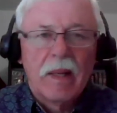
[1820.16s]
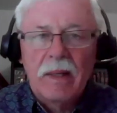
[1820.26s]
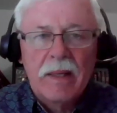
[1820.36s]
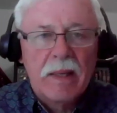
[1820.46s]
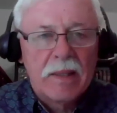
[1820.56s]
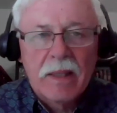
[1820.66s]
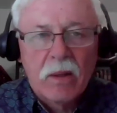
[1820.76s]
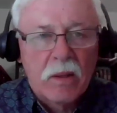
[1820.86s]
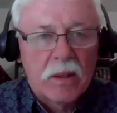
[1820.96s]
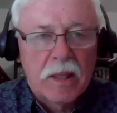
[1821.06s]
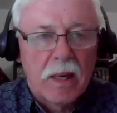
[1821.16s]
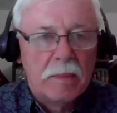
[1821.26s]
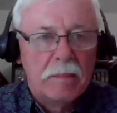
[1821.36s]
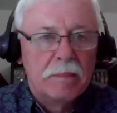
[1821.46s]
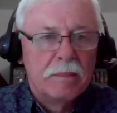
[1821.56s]
He does it all the
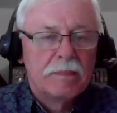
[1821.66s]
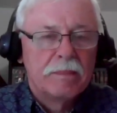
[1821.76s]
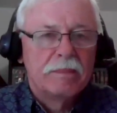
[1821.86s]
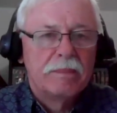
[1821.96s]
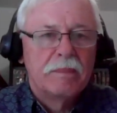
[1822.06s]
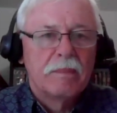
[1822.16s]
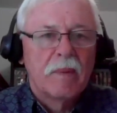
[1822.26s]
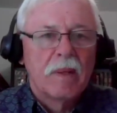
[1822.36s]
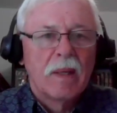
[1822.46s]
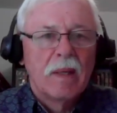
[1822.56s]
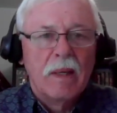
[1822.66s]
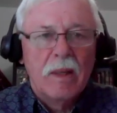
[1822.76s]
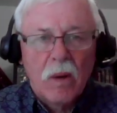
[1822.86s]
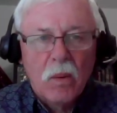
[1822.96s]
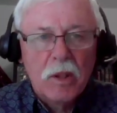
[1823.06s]
time.
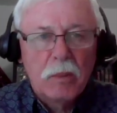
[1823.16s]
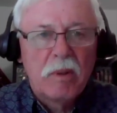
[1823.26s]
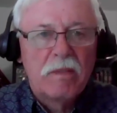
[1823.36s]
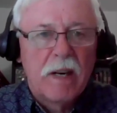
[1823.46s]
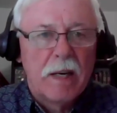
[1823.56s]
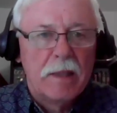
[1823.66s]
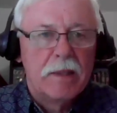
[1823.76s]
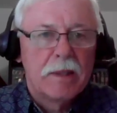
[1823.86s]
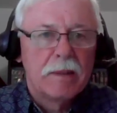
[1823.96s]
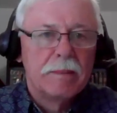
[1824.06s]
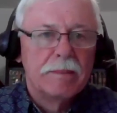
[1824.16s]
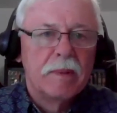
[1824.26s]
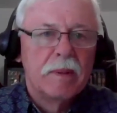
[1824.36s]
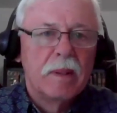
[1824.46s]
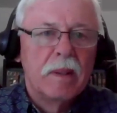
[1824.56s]
He always provides.
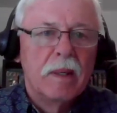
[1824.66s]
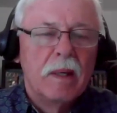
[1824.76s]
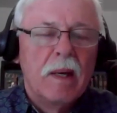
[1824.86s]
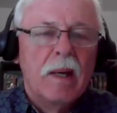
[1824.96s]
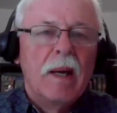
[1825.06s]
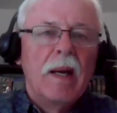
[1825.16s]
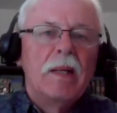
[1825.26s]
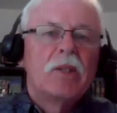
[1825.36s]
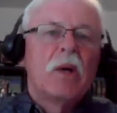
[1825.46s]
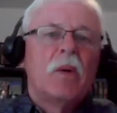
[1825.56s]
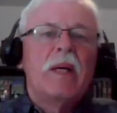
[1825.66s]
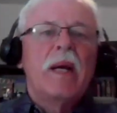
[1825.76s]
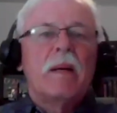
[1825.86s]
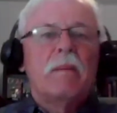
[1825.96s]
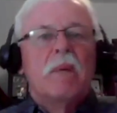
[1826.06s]
And so he
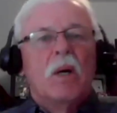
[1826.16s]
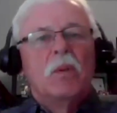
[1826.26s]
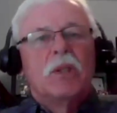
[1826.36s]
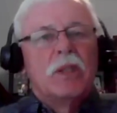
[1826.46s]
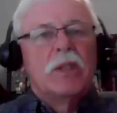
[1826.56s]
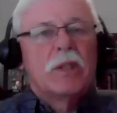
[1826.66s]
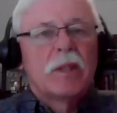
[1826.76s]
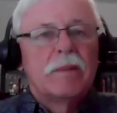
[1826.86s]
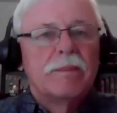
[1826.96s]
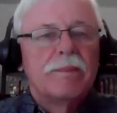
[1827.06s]
had Moses